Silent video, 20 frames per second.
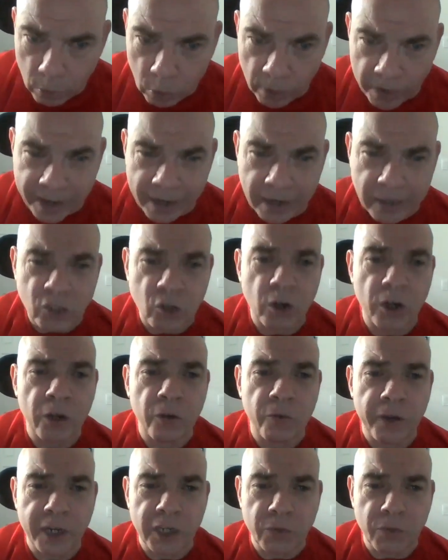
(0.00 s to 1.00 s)
orchestral
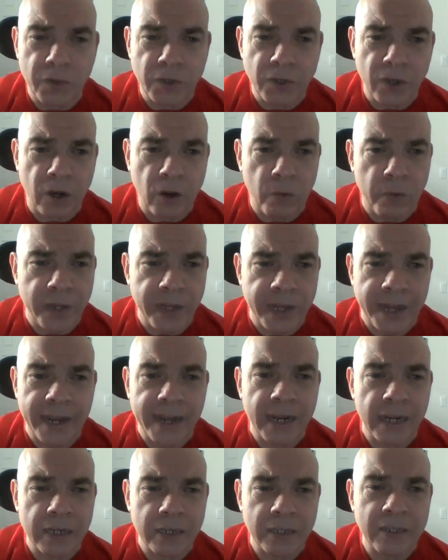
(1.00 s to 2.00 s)
arrangement to go with it.
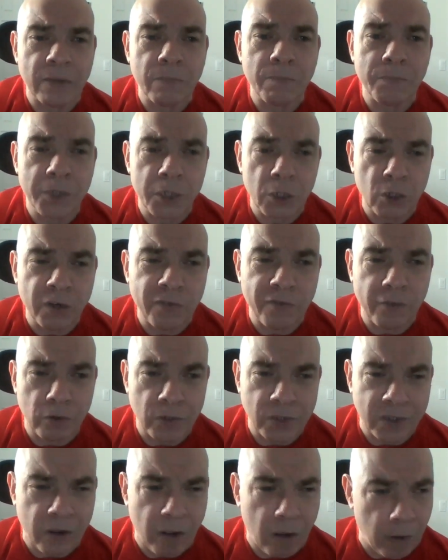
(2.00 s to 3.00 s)
It is a beautiful
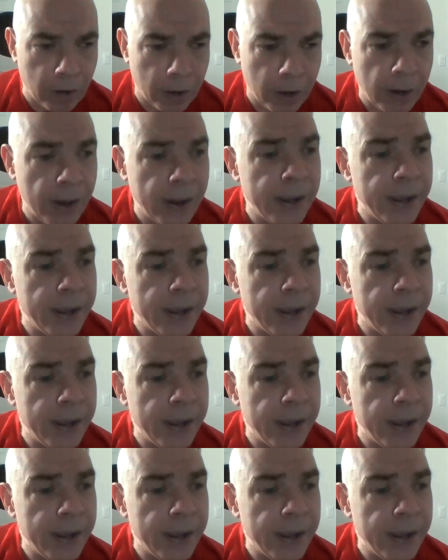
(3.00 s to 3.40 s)
song.